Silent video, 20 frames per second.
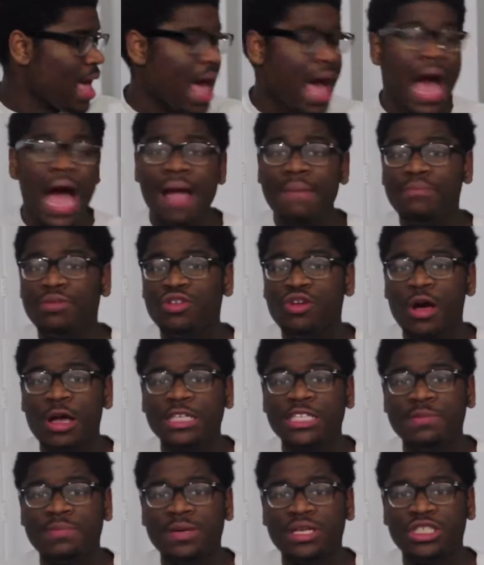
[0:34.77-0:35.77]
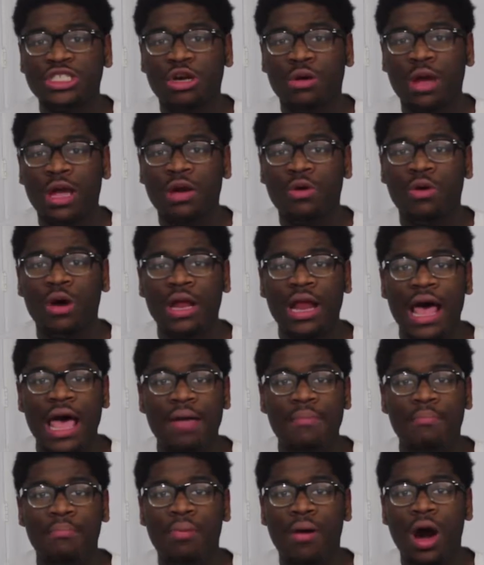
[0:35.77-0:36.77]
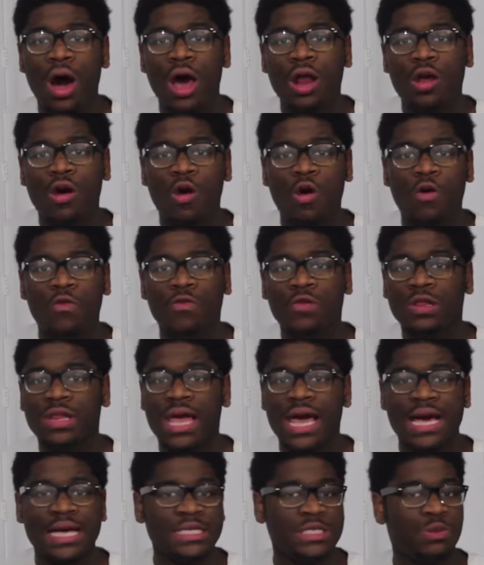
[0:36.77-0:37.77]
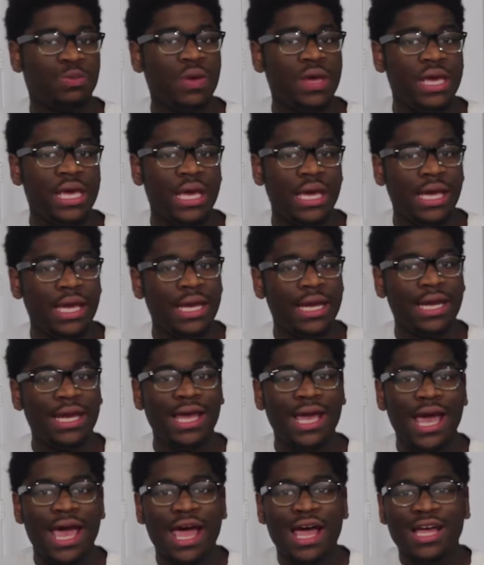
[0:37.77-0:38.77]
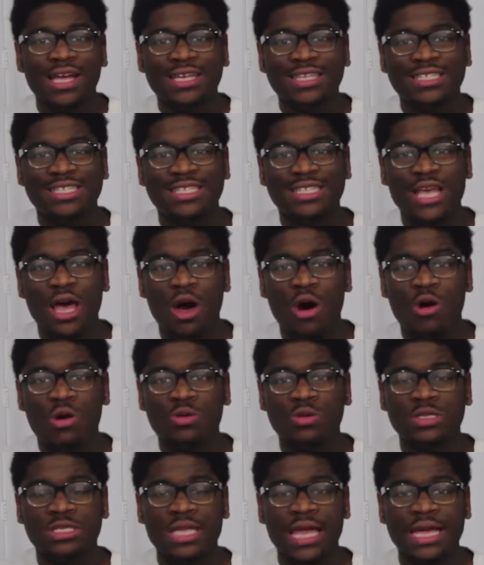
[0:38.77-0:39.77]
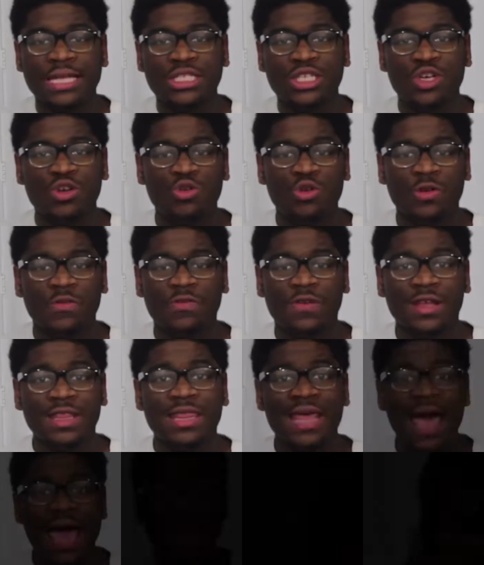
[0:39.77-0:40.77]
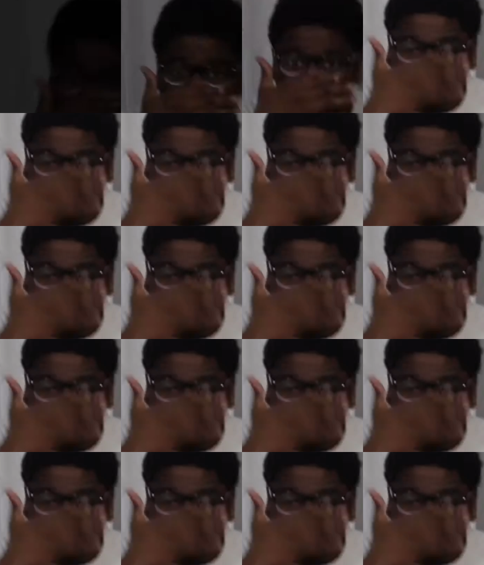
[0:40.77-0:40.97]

just going to be showing what I bought over last weekend. So stay tuned for that.